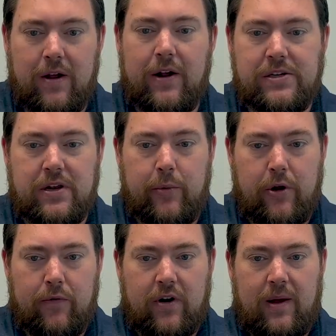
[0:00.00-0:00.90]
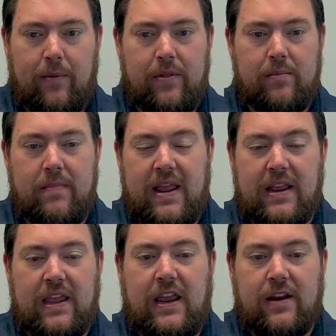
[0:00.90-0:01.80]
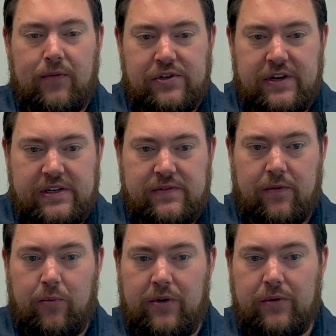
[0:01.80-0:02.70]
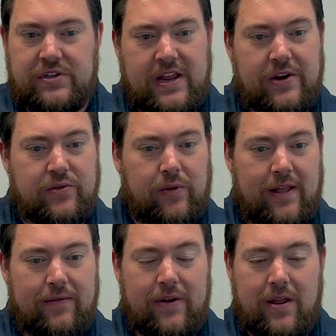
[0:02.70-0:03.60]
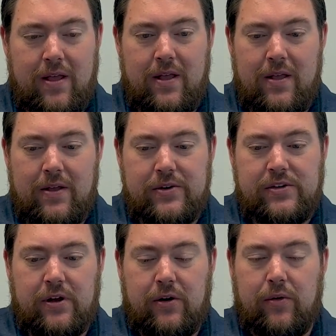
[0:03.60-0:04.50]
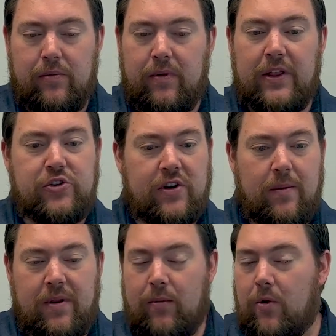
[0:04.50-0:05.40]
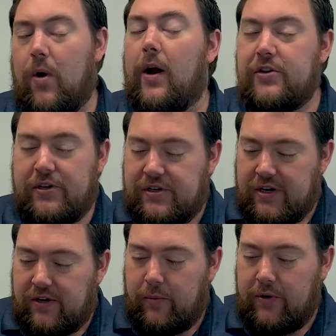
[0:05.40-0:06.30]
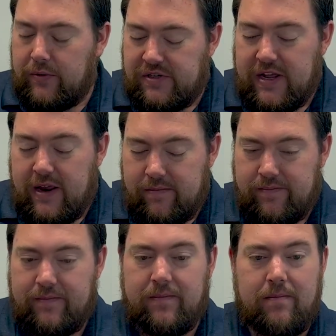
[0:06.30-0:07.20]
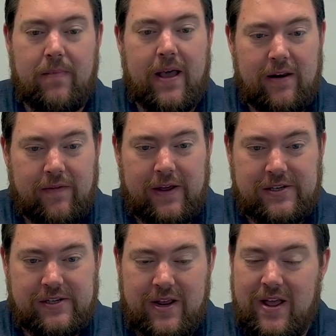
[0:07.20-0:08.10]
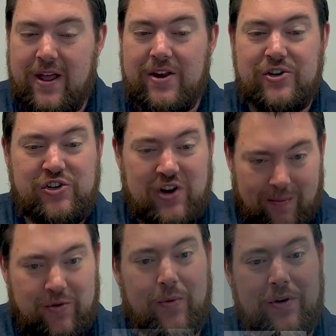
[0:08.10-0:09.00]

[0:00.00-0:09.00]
All right, so I went over a couple of the main key differences from Windows 10 to 11. So unless your company requires you to stick to Windows 10, my advice, jump to